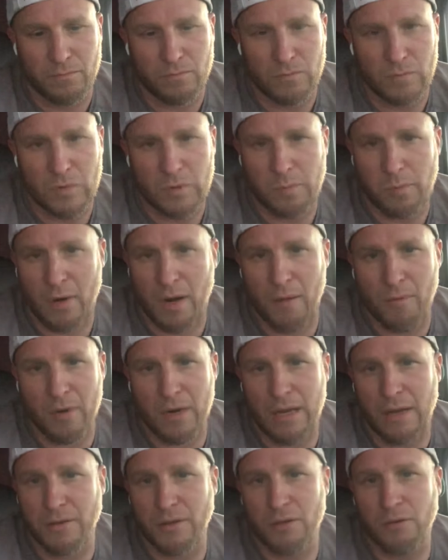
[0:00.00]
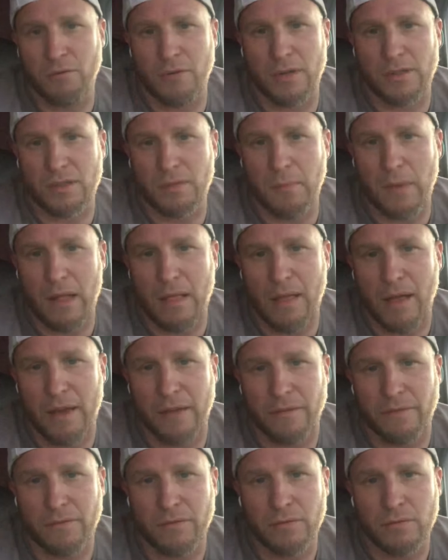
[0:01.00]
It's probably what I'll do the rest of my
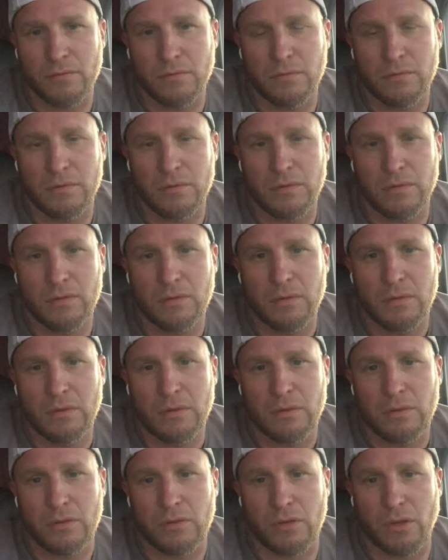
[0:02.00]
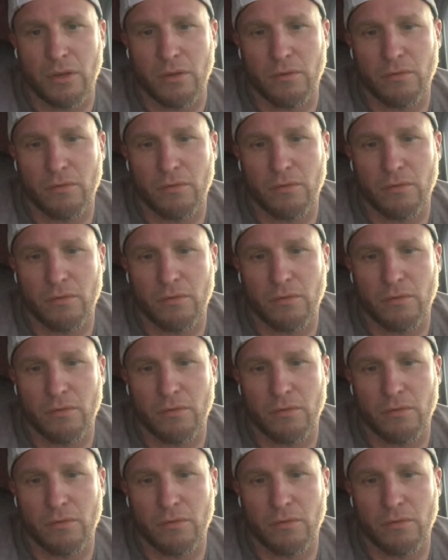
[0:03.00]
life. So,